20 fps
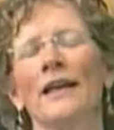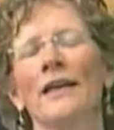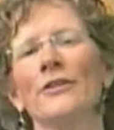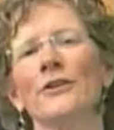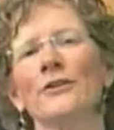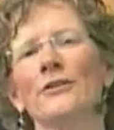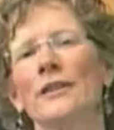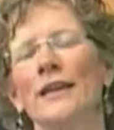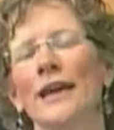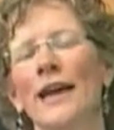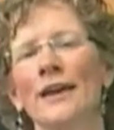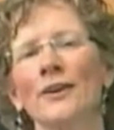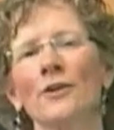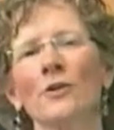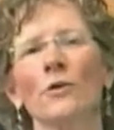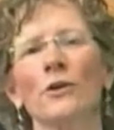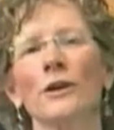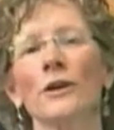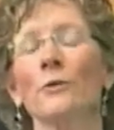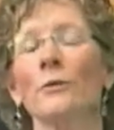There's a
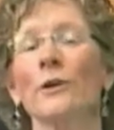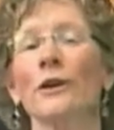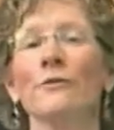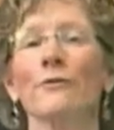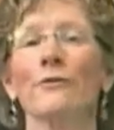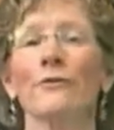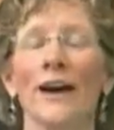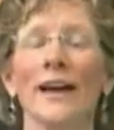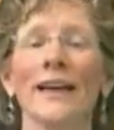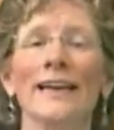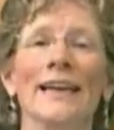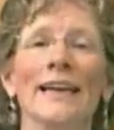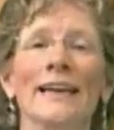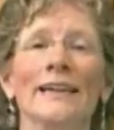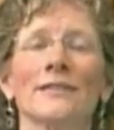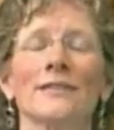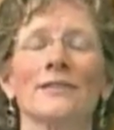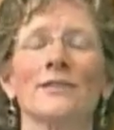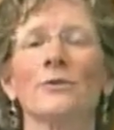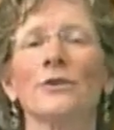category around
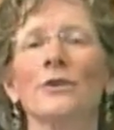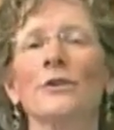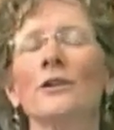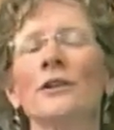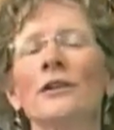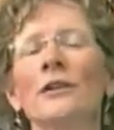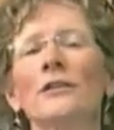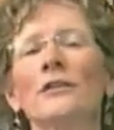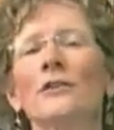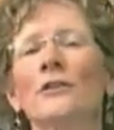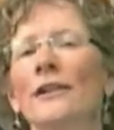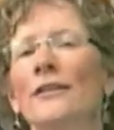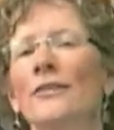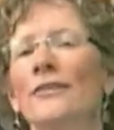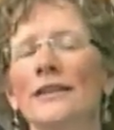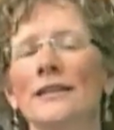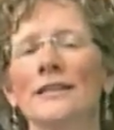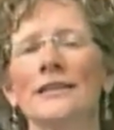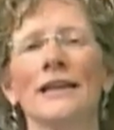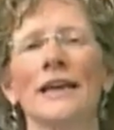finance. So you're going to look at
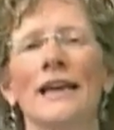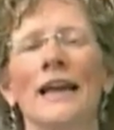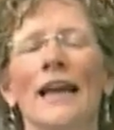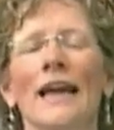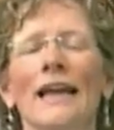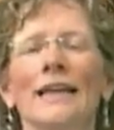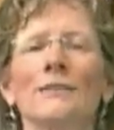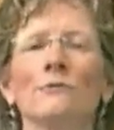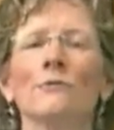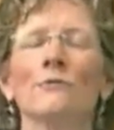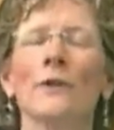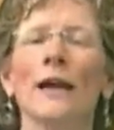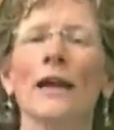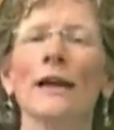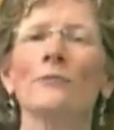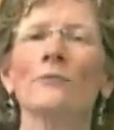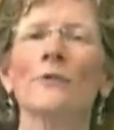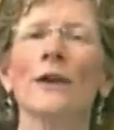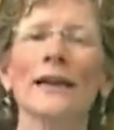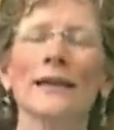this
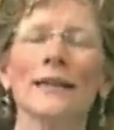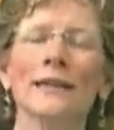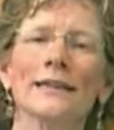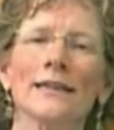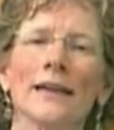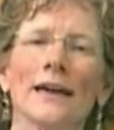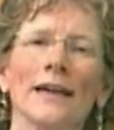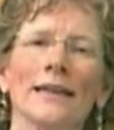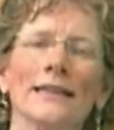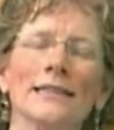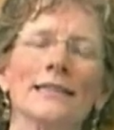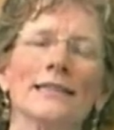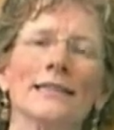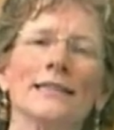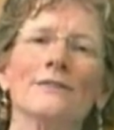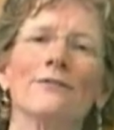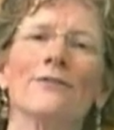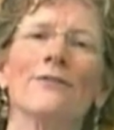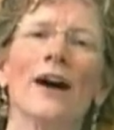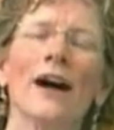and recognize
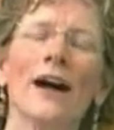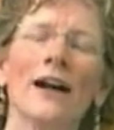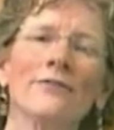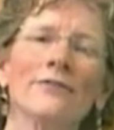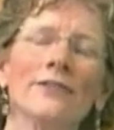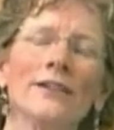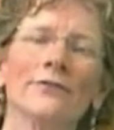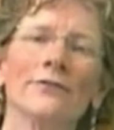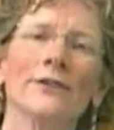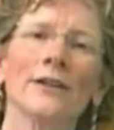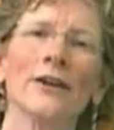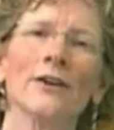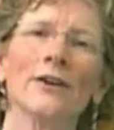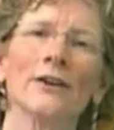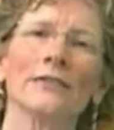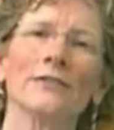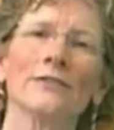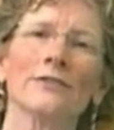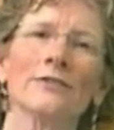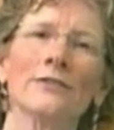these 5 different
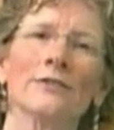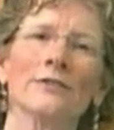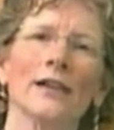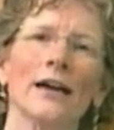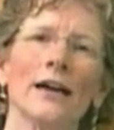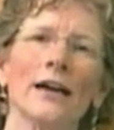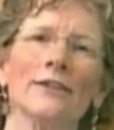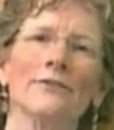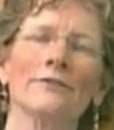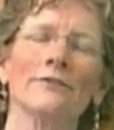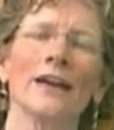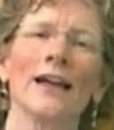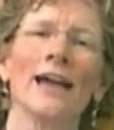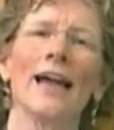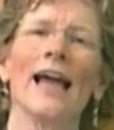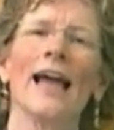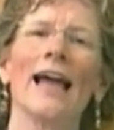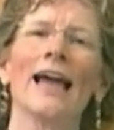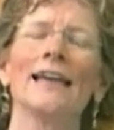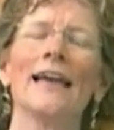areas of your life
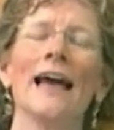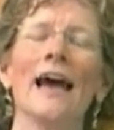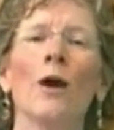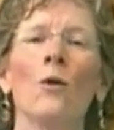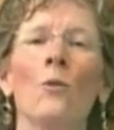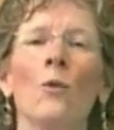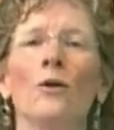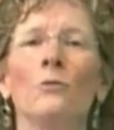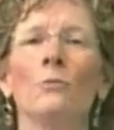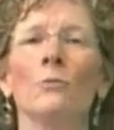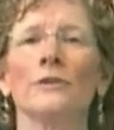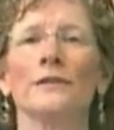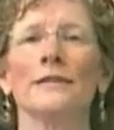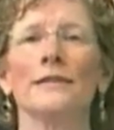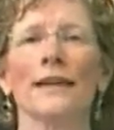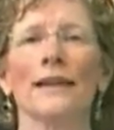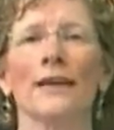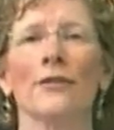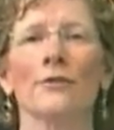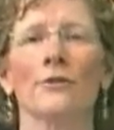and how well put
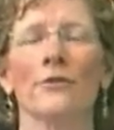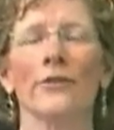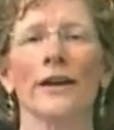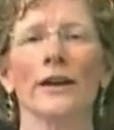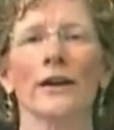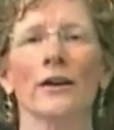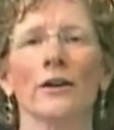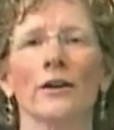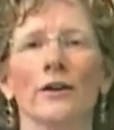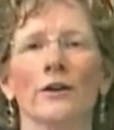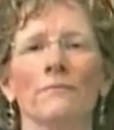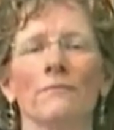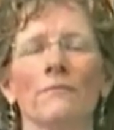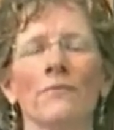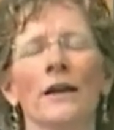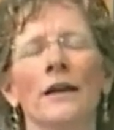together they are.